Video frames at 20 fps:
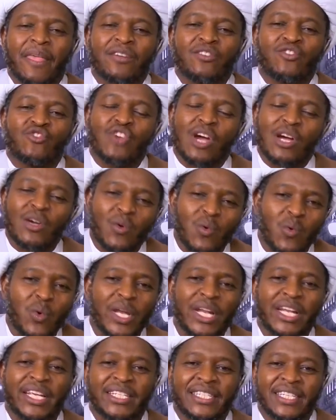
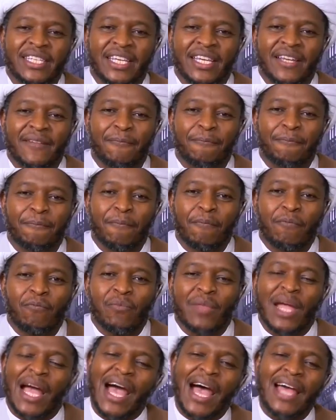tranquility,
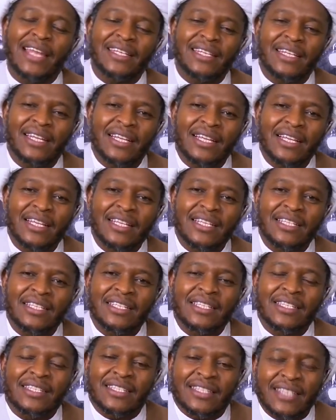and
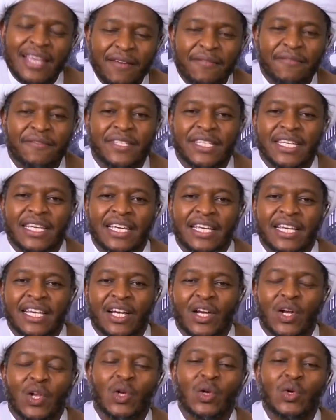safety
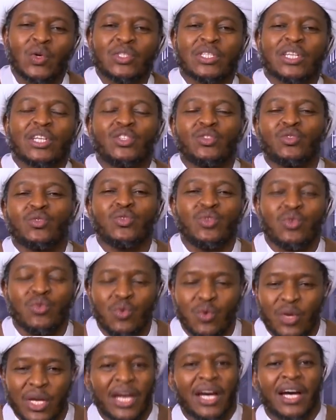closer to
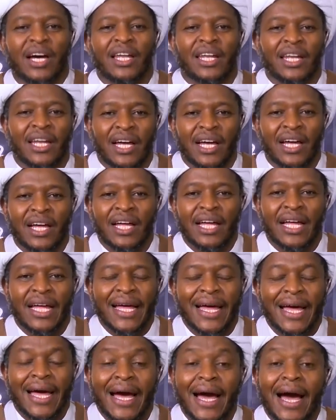you, ya Allah?
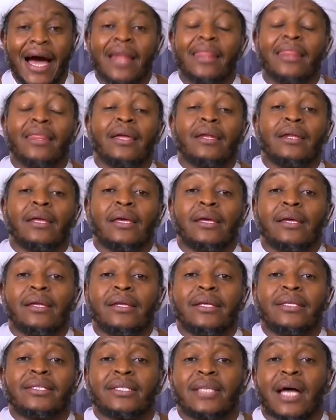And then he
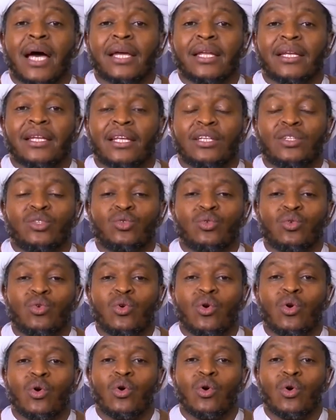decided to
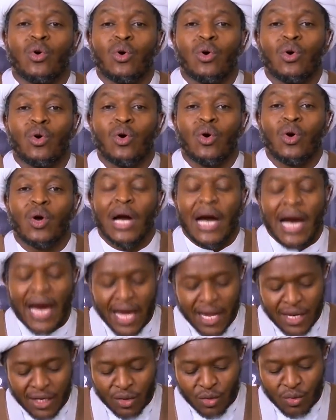go
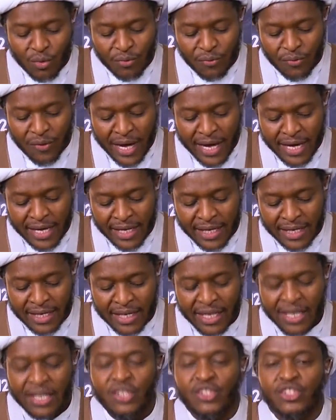and to find
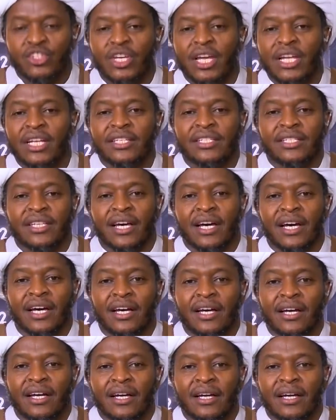shelter,
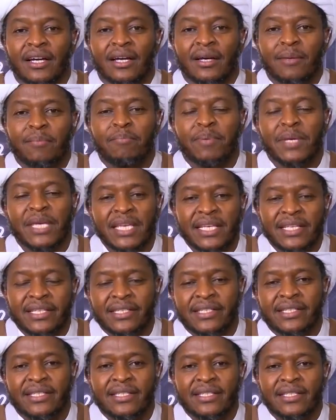
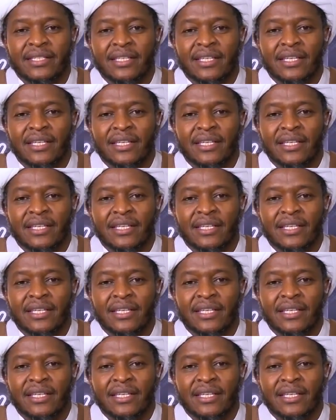peace,